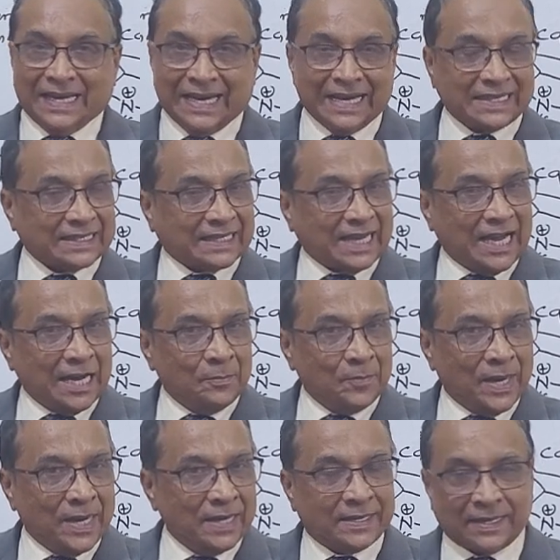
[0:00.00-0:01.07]
it can
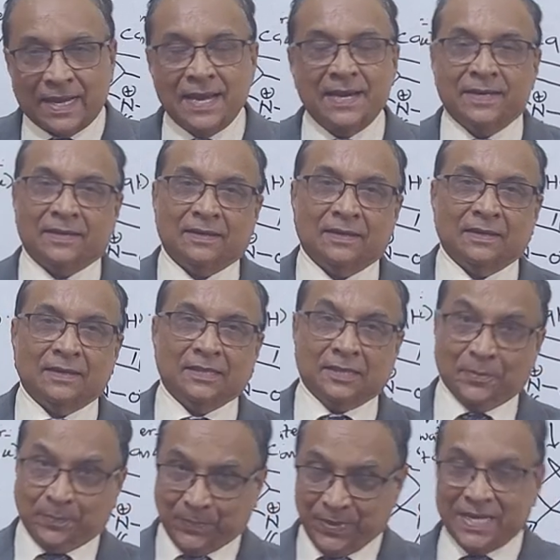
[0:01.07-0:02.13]
maintain
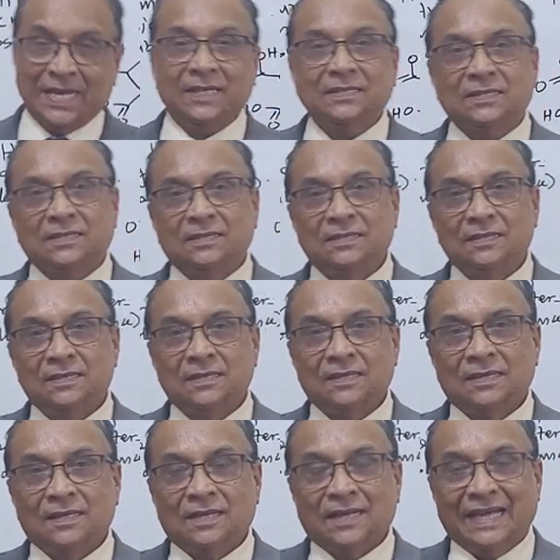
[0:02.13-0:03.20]
the pH
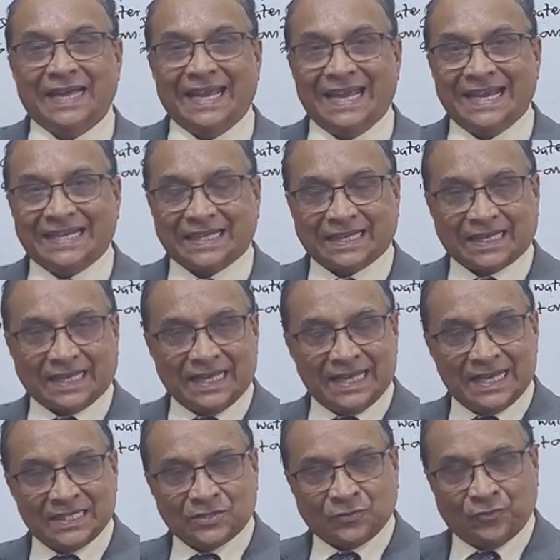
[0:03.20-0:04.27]
it
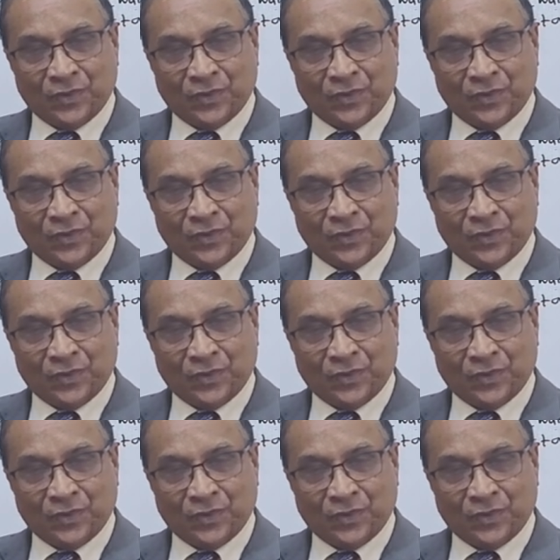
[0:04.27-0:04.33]
is